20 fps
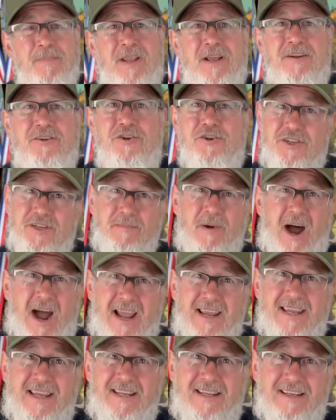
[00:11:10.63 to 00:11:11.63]
do some
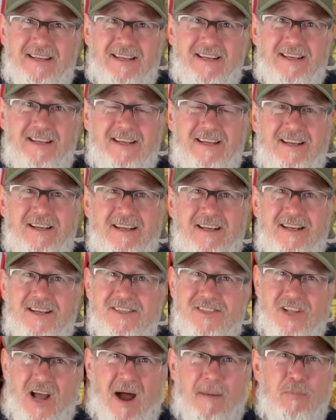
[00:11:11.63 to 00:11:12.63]
hiking,
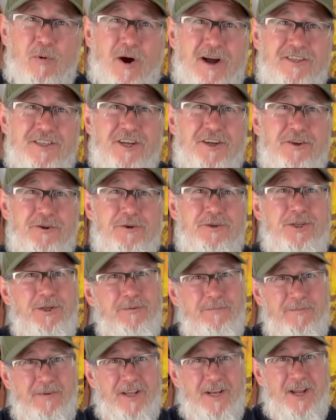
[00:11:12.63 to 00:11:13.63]
stop watching
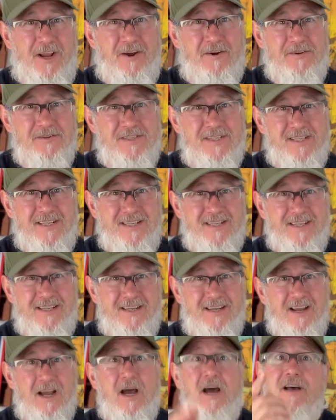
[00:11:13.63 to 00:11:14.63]
YouTube videos,
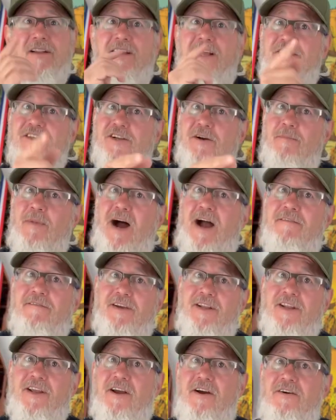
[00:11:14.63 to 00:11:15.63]
unless they're my
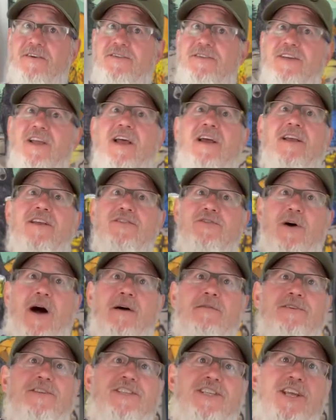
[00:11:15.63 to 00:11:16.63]
videos. So I
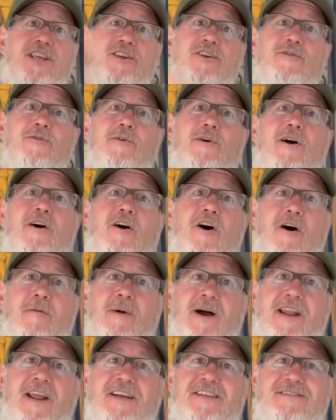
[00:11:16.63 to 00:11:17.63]
will see you on
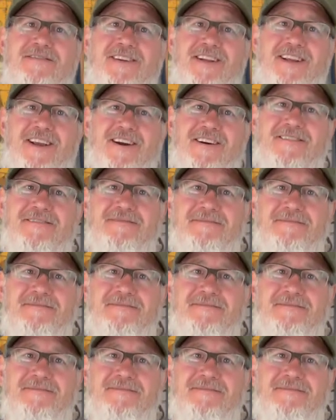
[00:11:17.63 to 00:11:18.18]
my next video.